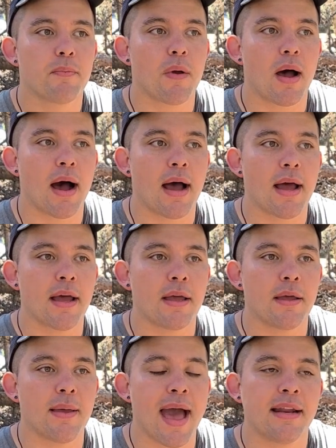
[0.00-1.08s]

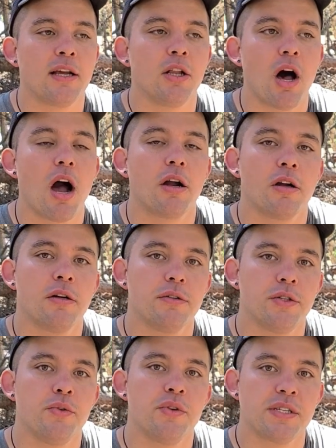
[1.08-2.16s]
Adding a locker
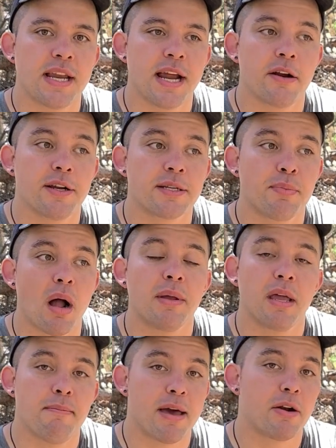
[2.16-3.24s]
to the snare is probably
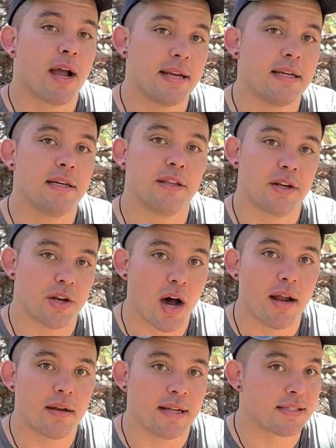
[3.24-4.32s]
a better idea than not.
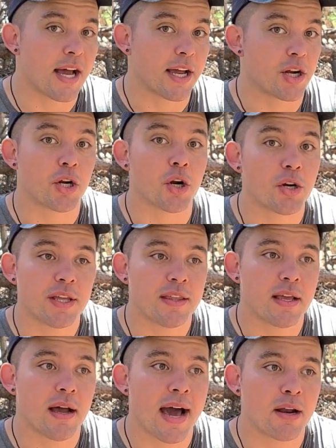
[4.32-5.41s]
It's not going to hurt
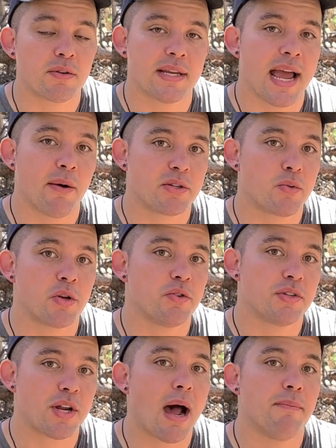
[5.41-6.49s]
anything. I don't see how it's going to
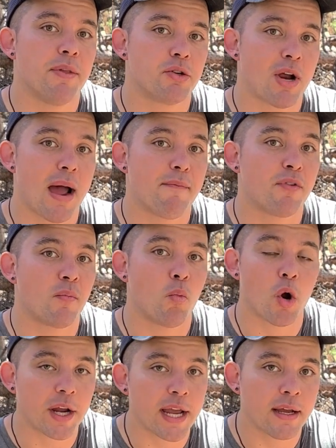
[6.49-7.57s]
stop the trap from
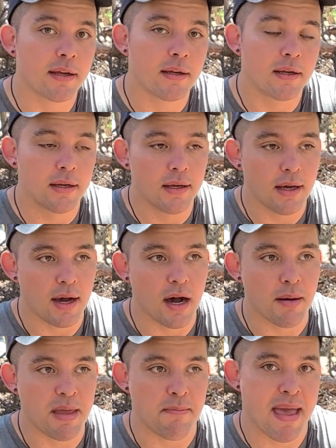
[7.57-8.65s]
working.
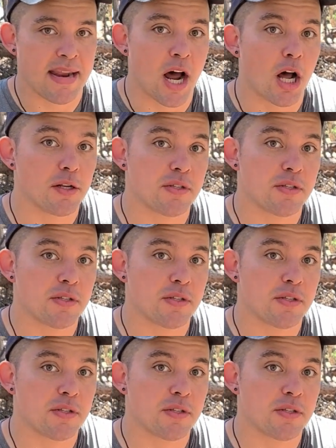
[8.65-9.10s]
It may not